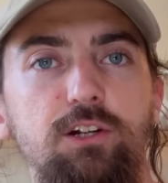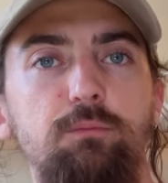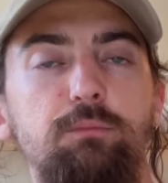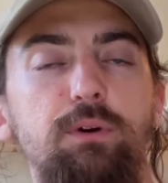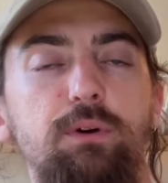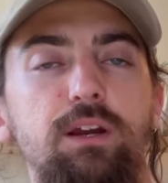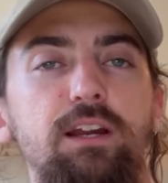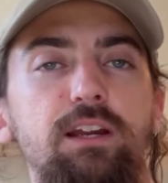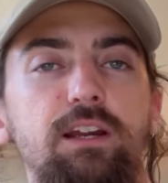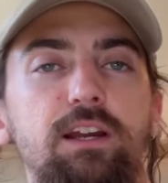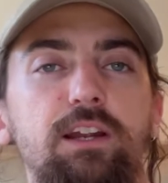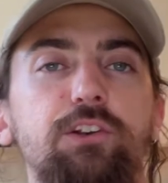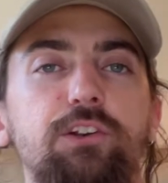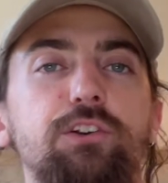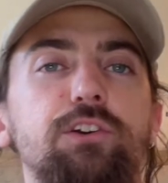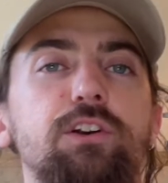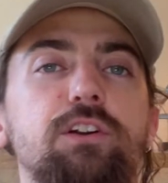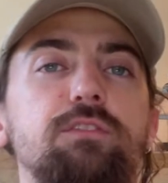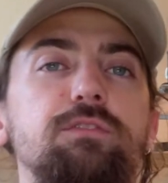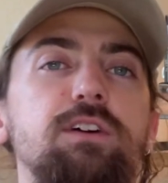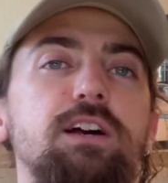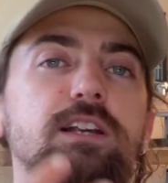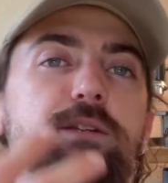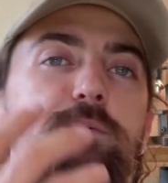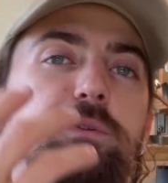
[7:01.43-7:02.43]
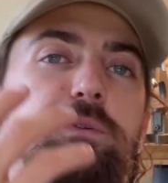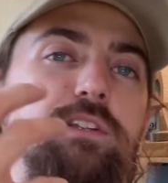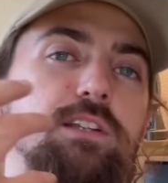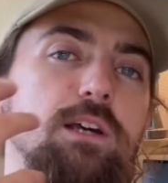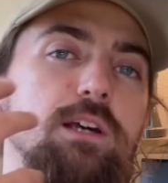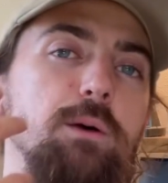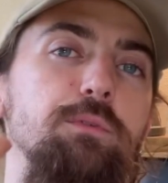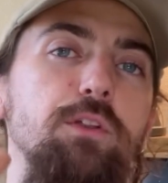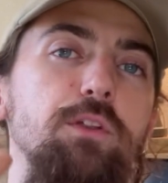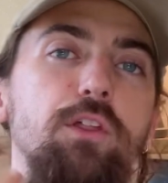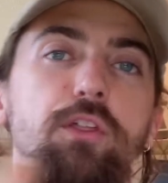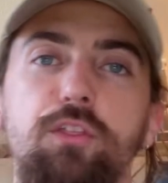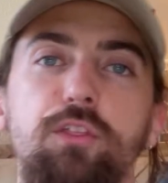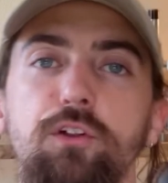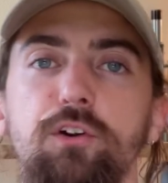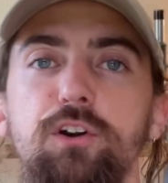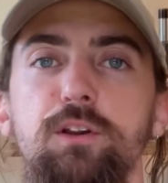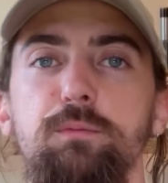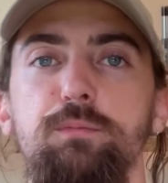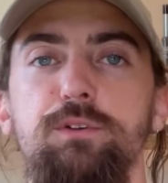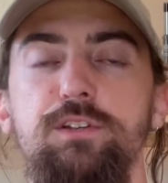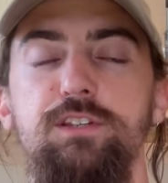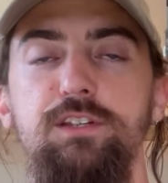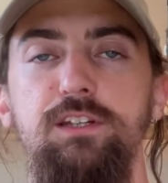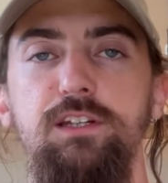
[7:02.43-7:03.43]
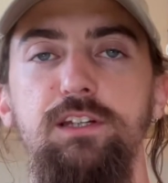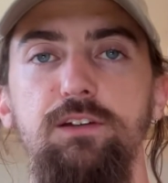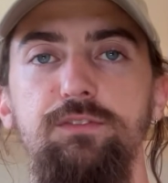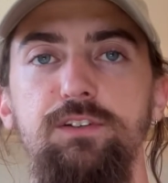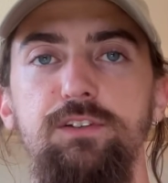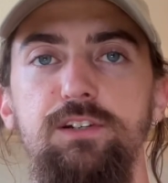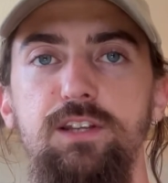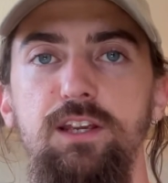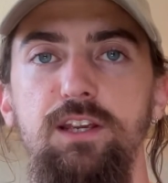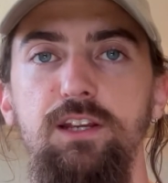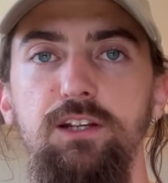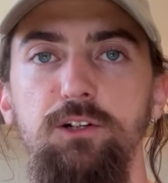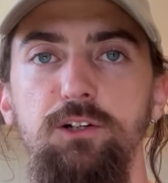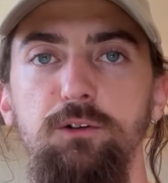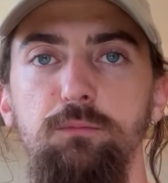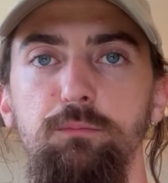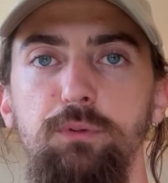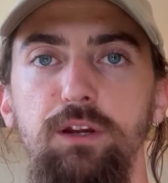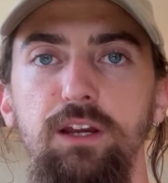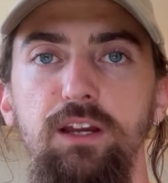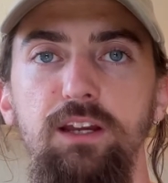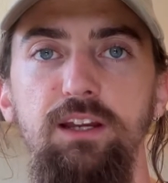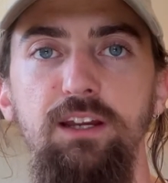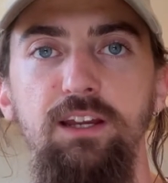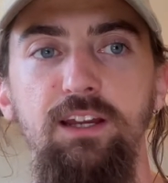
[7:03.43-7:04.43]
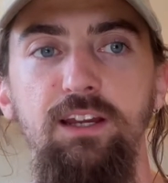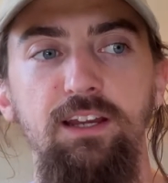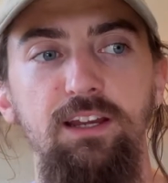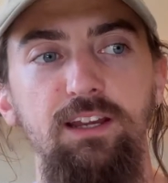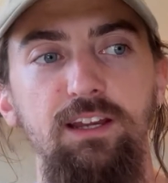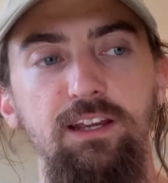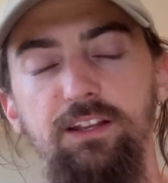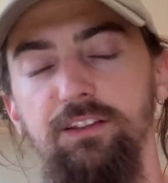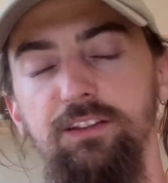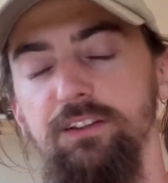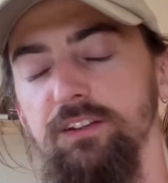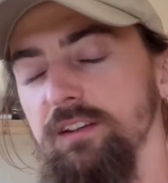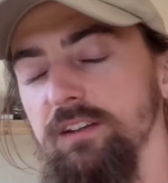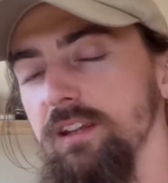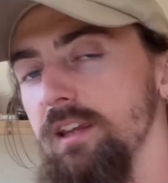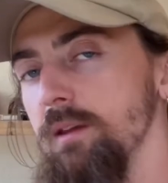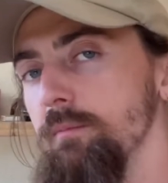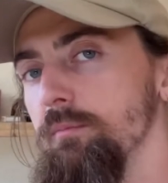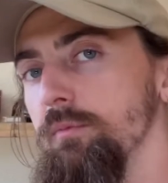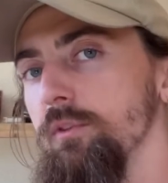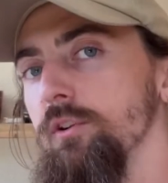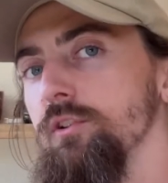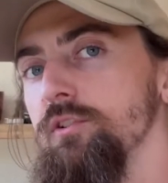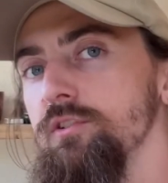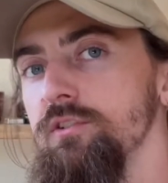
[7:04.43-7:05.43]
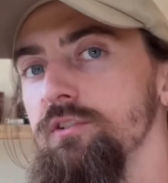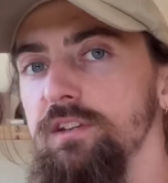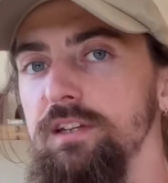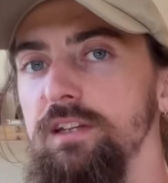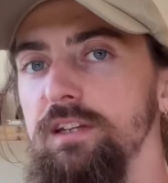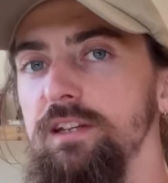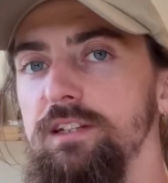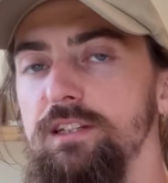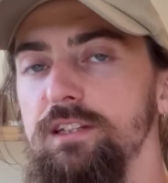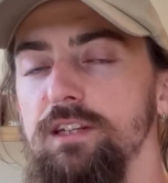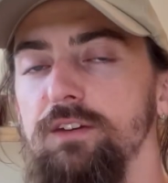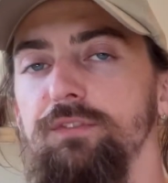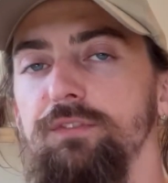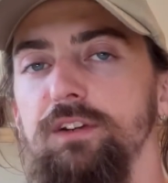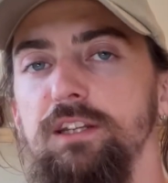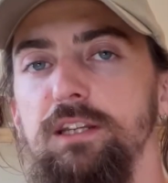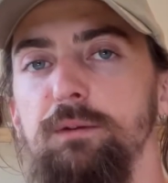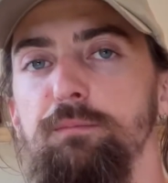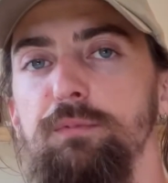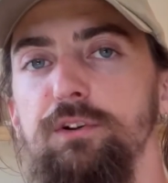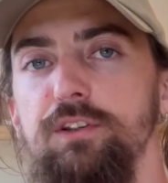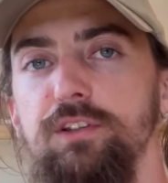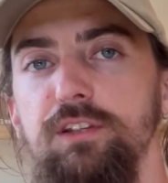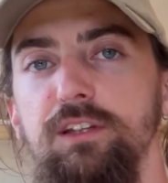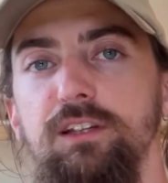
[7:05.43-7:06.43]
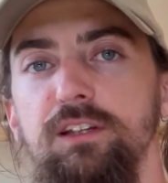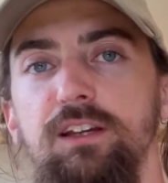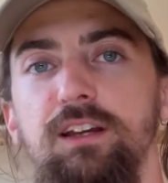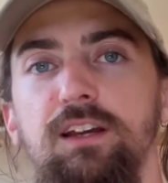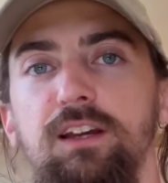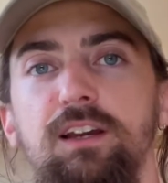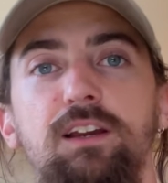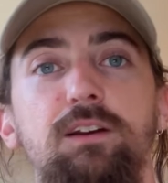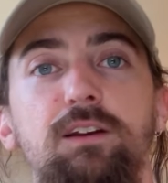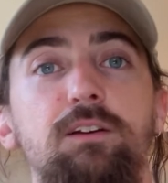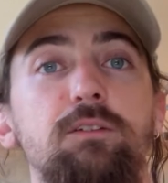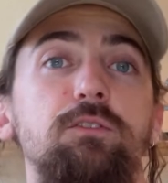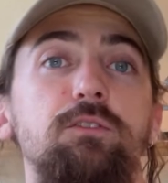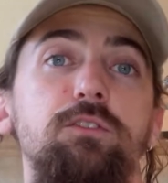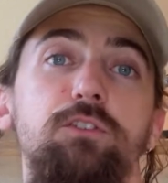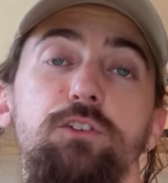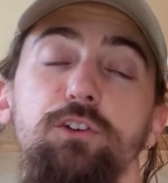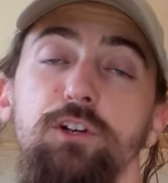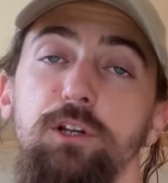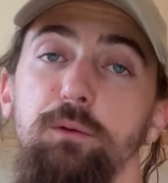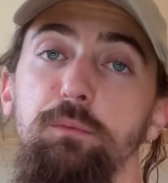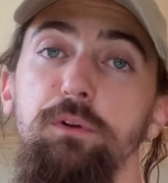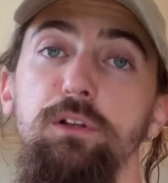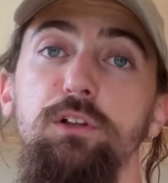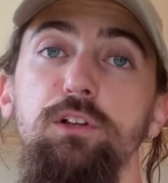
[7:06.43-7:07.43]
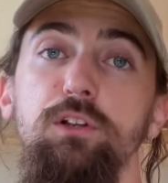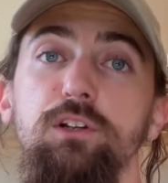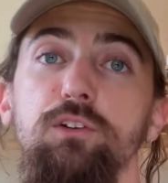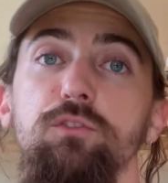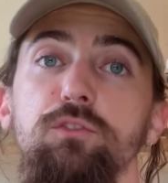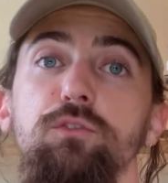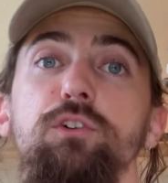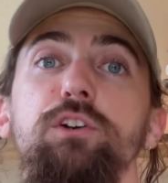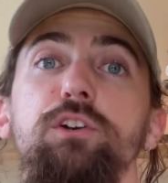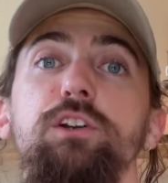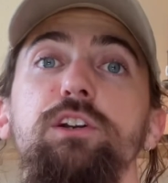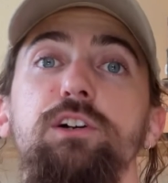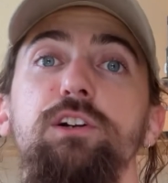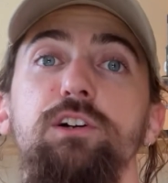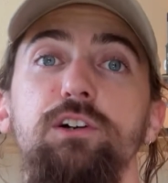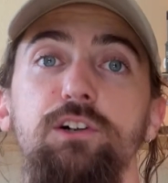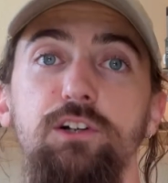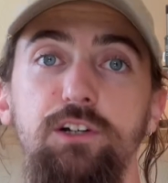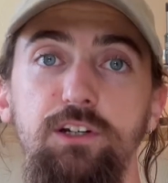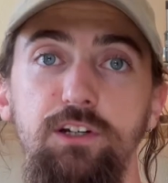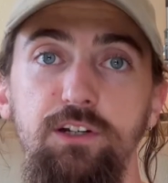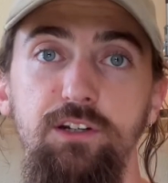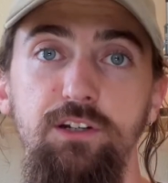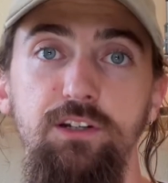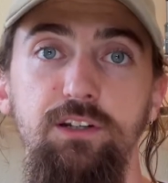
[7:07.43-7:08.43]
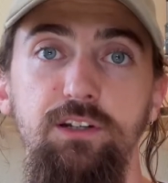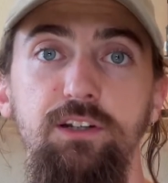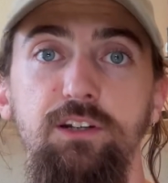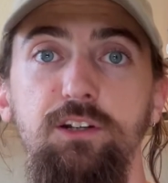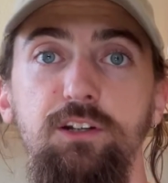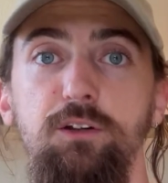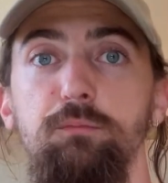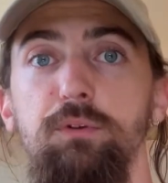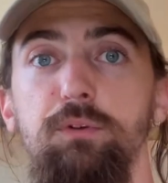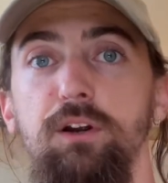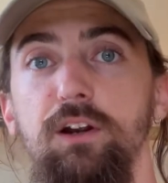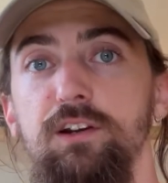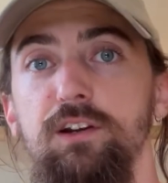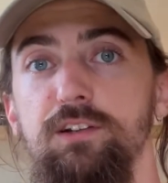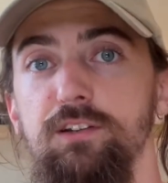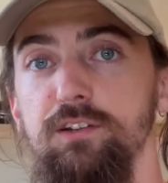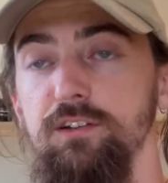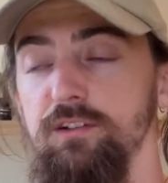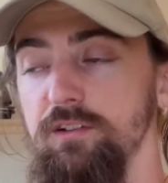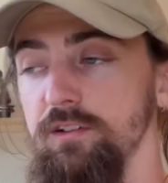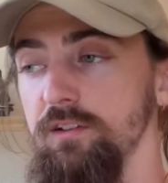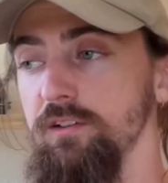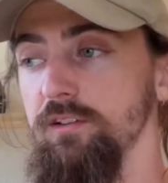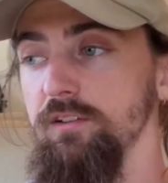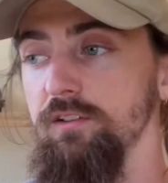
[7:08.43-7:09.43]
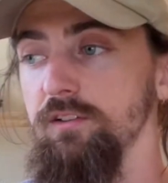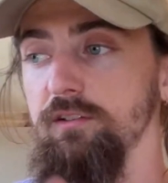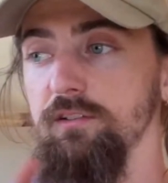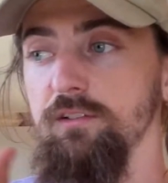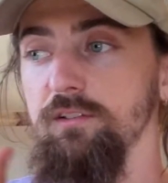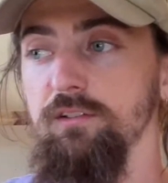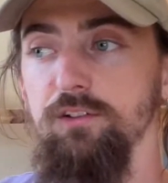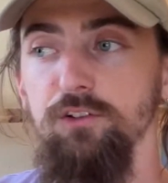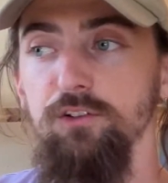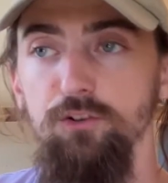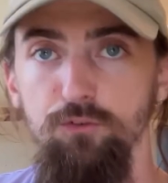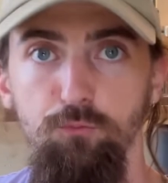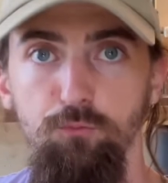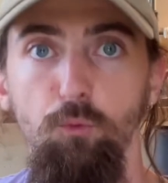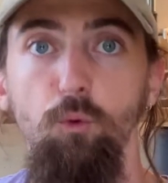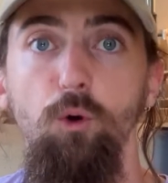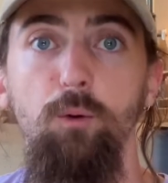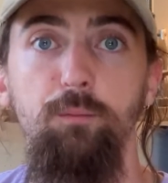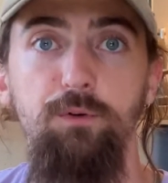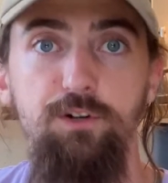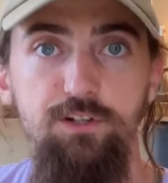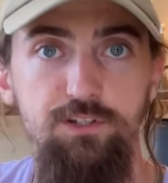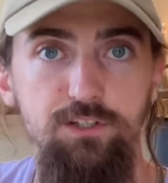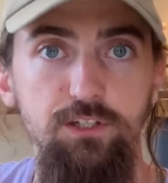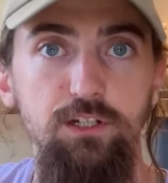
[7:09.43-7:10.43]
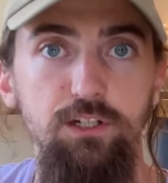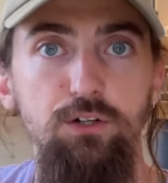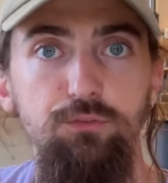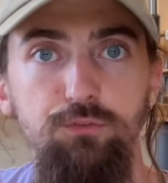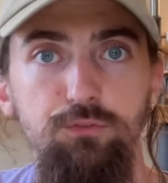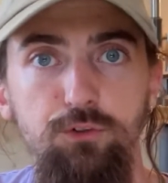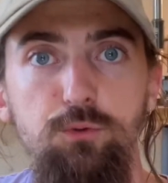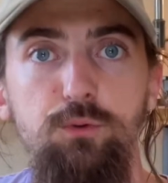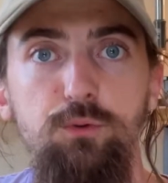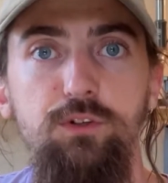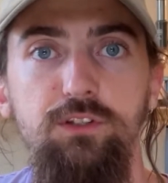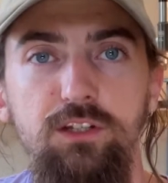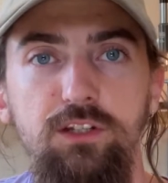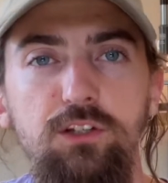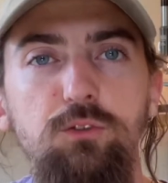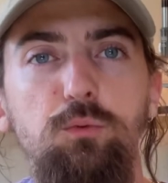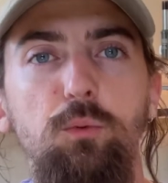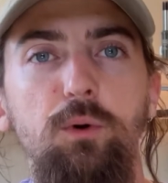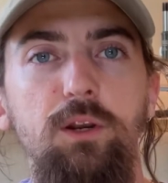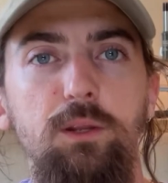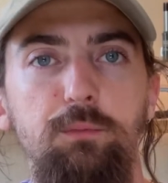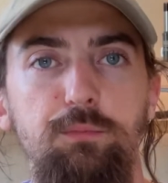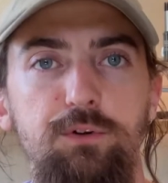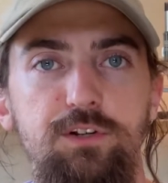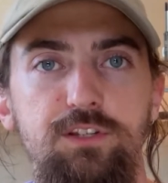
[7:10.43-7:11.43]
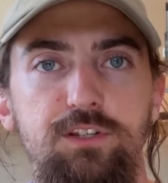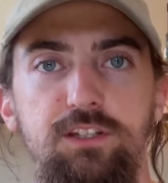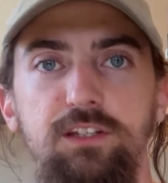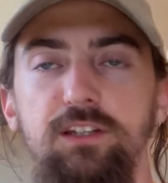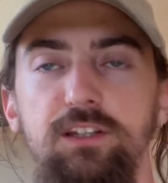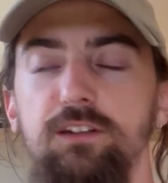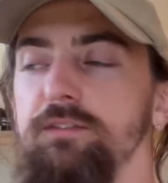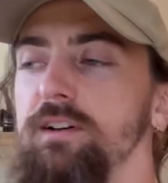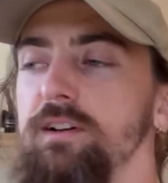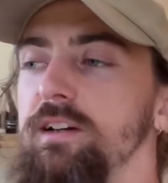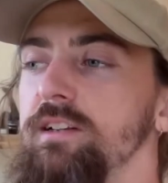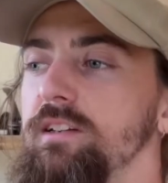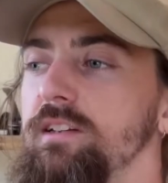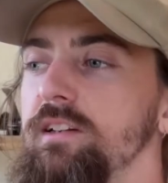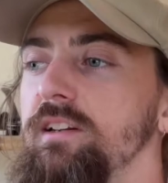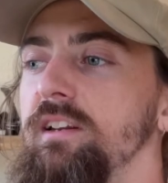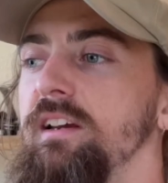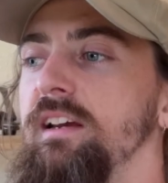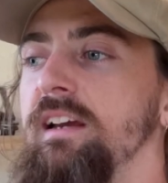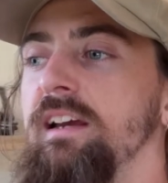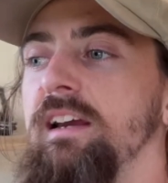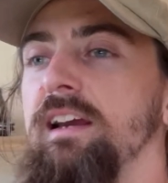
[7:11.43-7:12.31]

pay and your investments up to 30% of your take-home pay, and then keep those needs at 50%, you're gonna be looking real good in comparison to your former self who was at 20% invested.